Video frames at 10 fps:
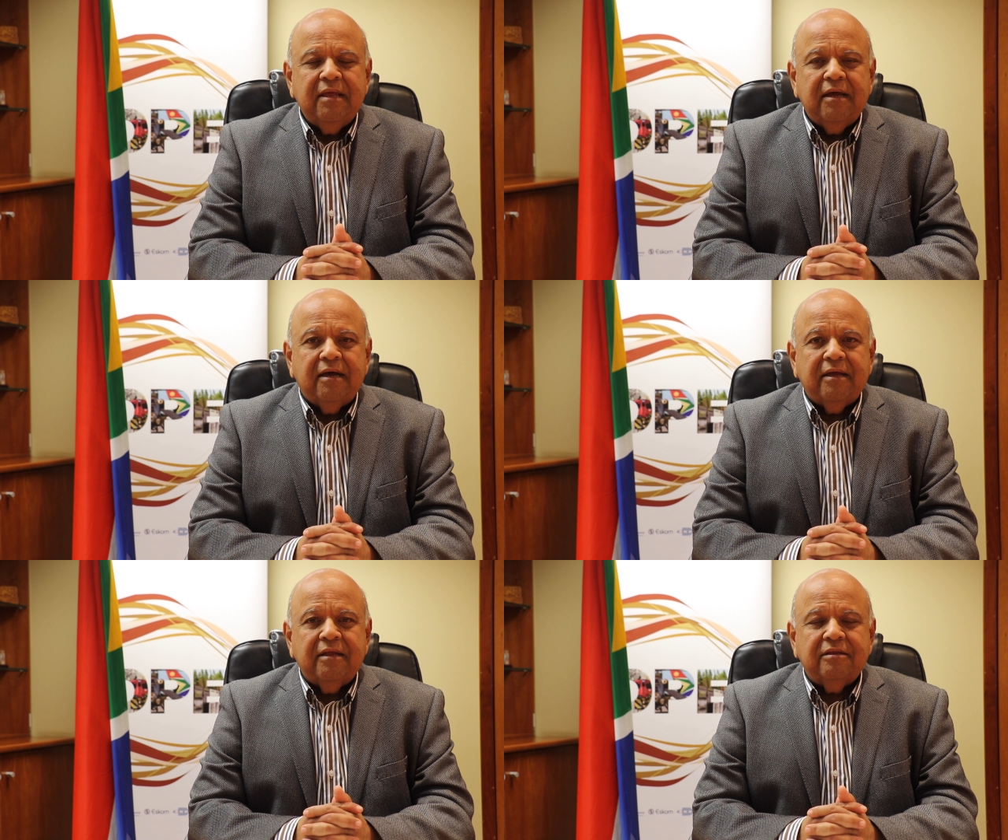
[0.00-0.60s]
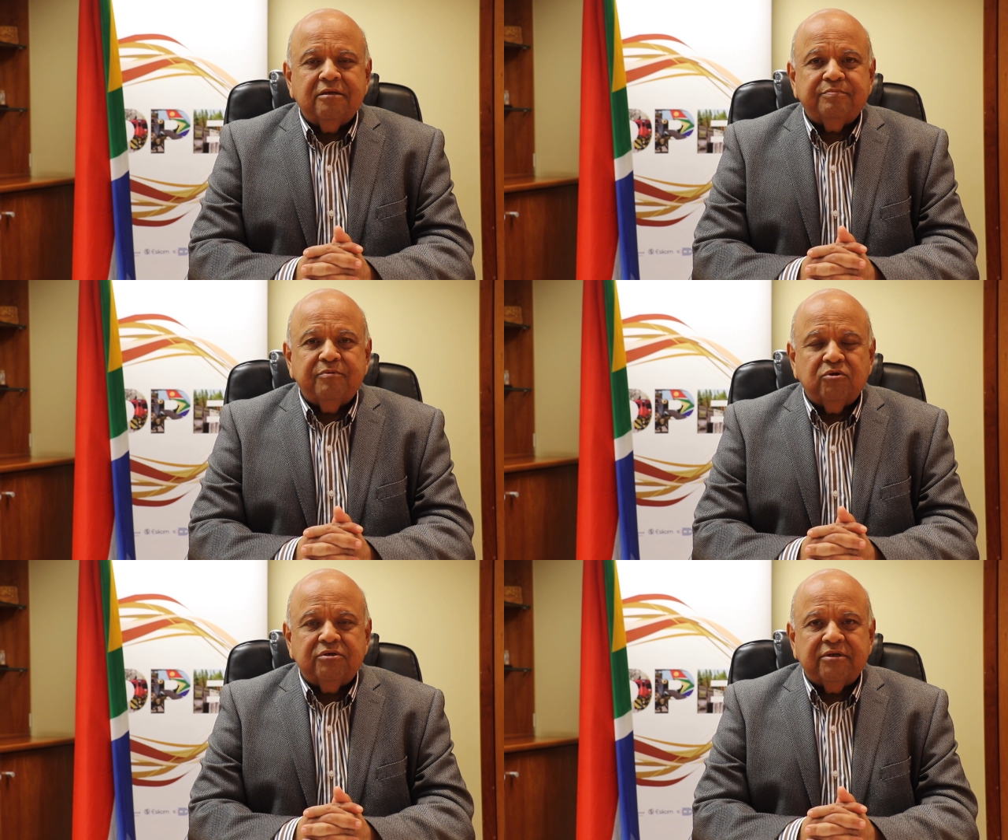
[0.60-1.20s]
in this
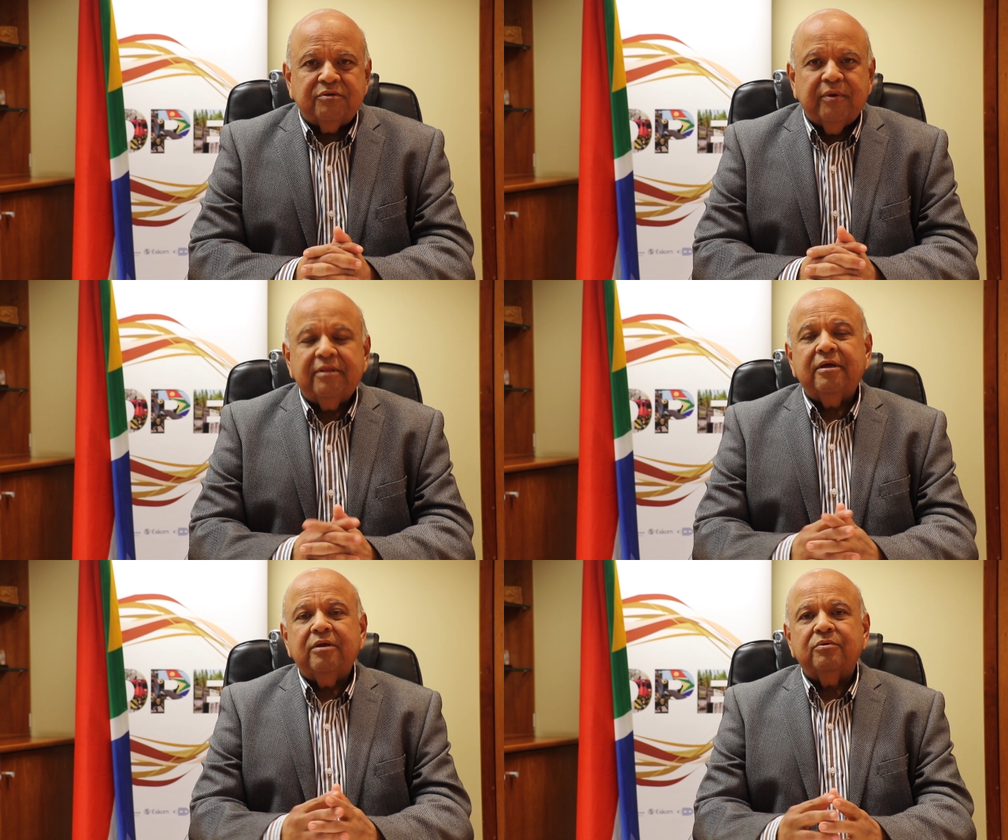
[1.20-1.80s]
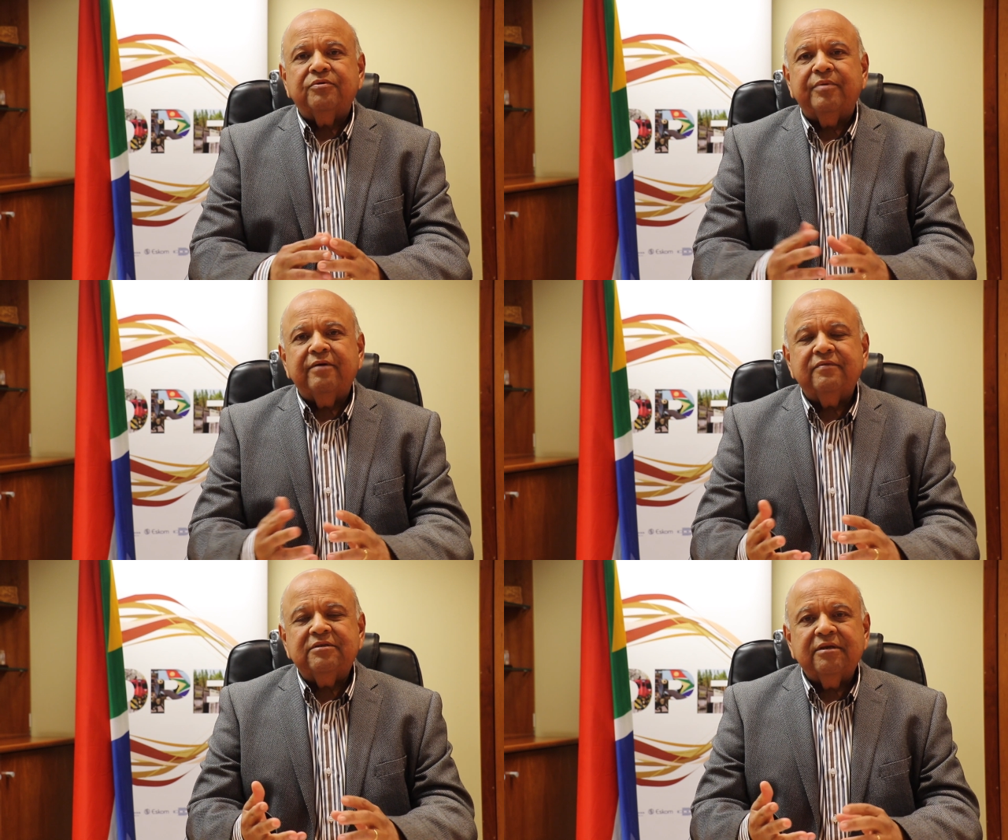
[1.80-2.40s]
process, whether it was
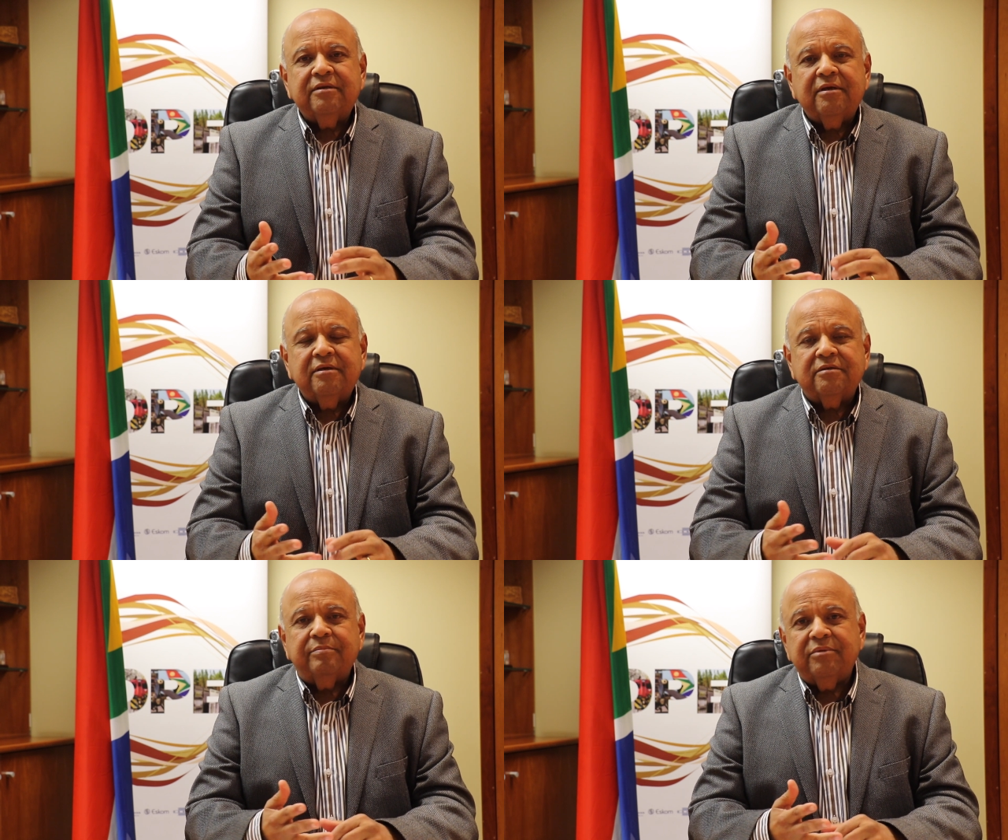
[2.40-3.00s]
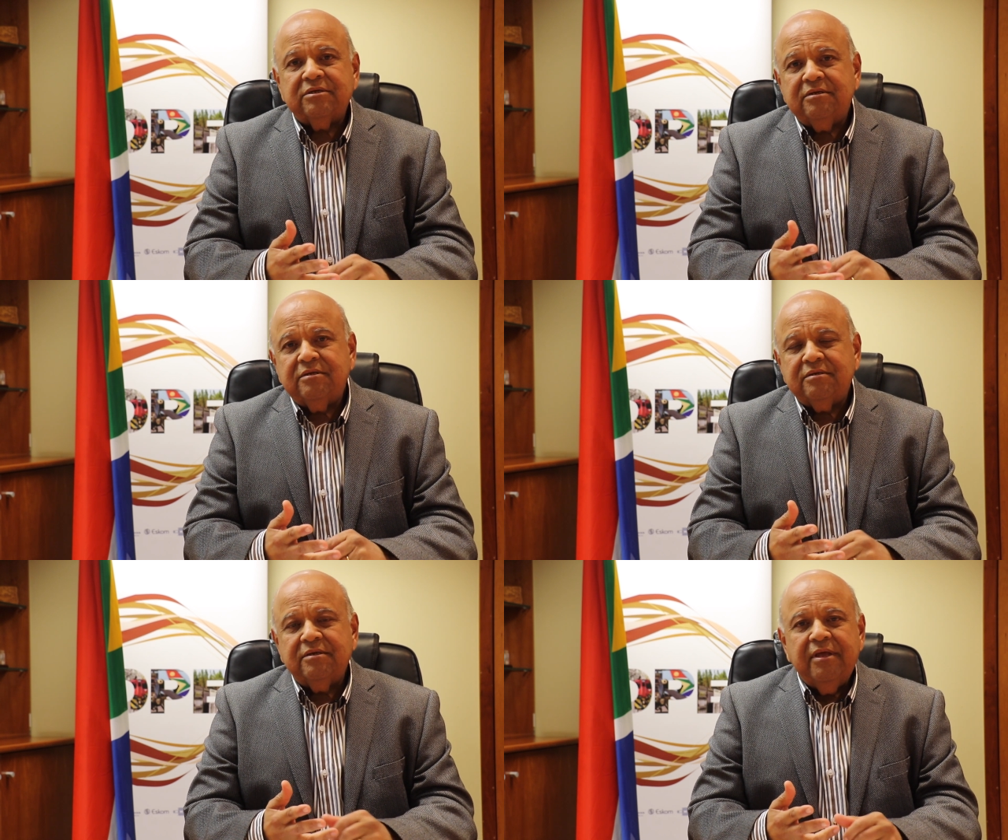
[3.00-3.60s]
private sector as in
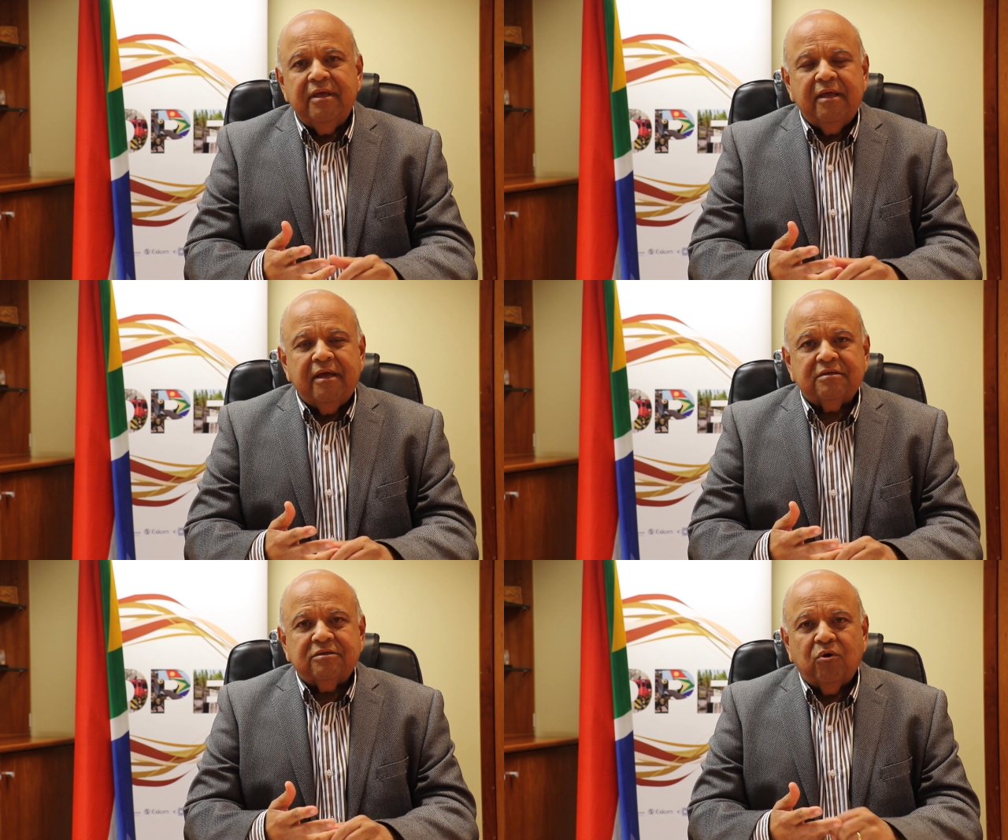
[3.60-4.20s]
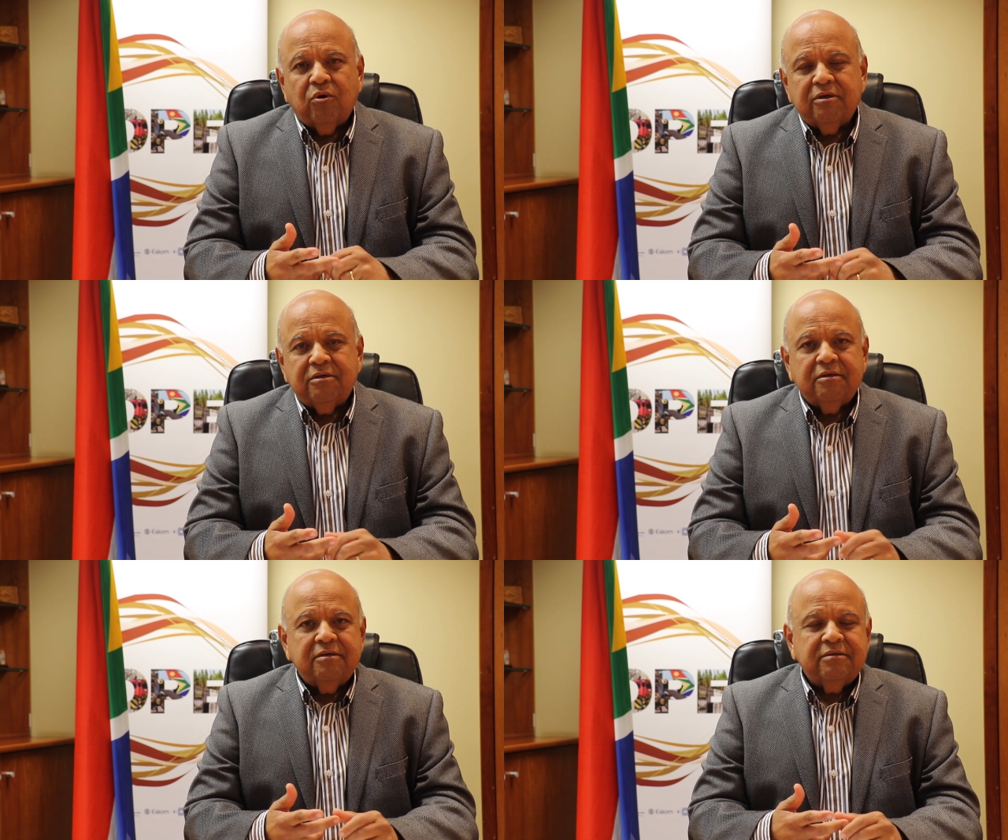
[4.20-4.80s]
business, as in
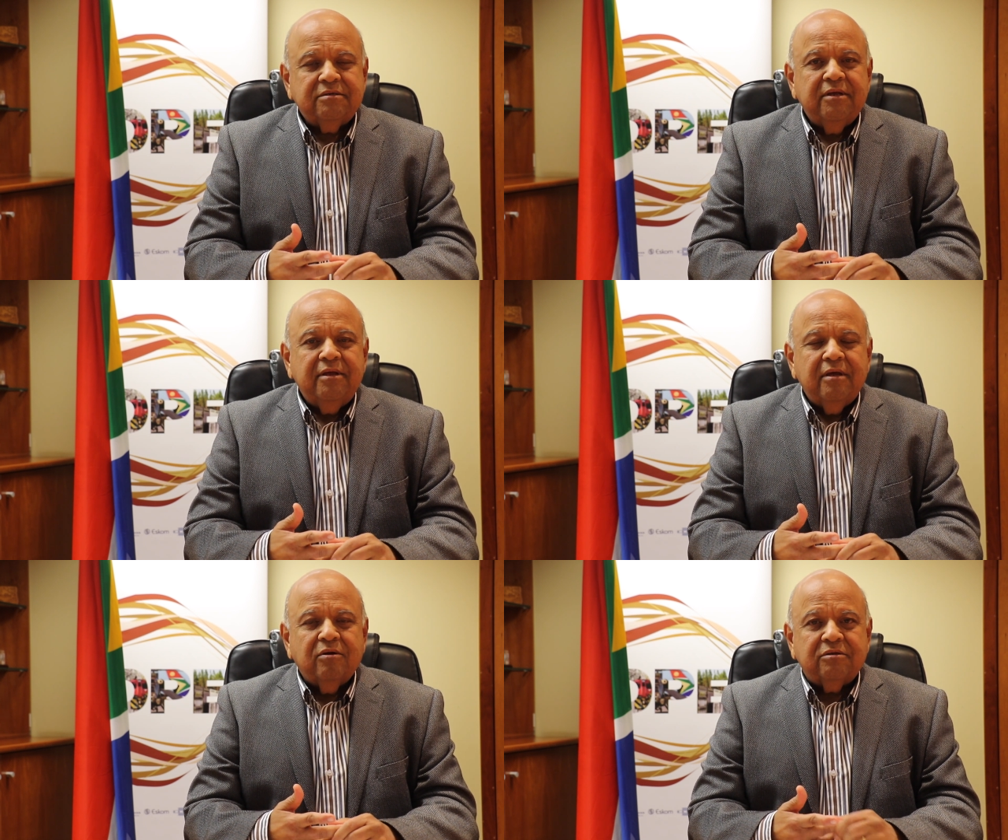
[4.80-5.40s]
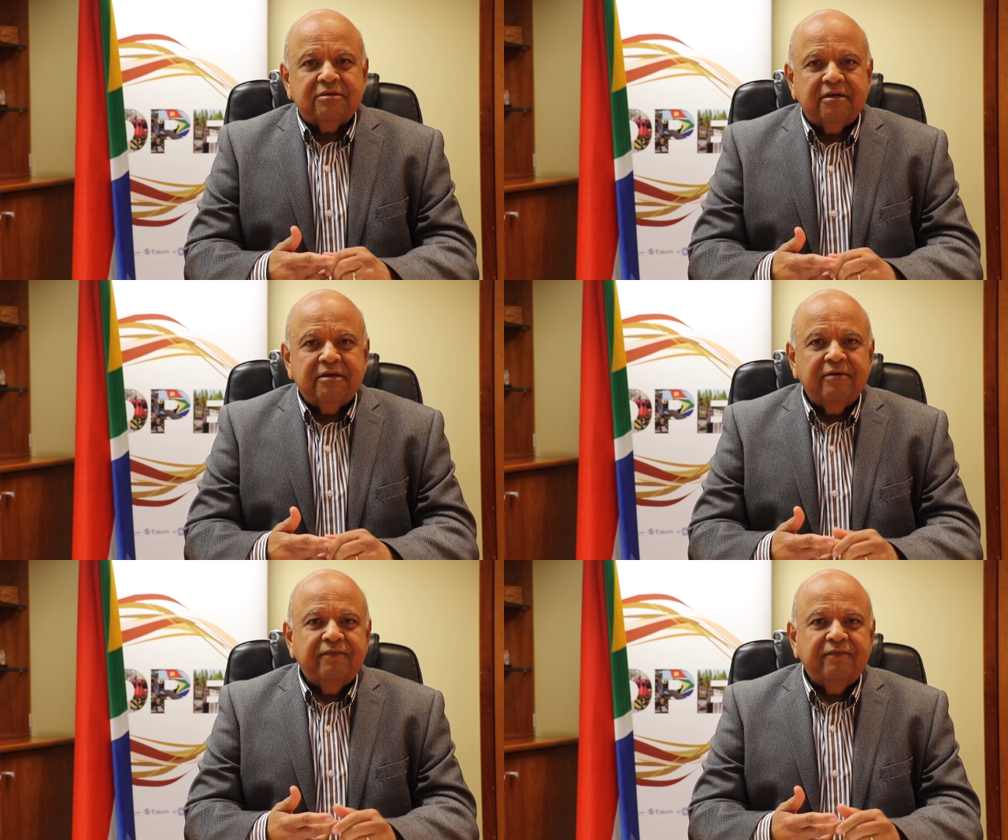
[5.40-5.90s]
auditors, consulting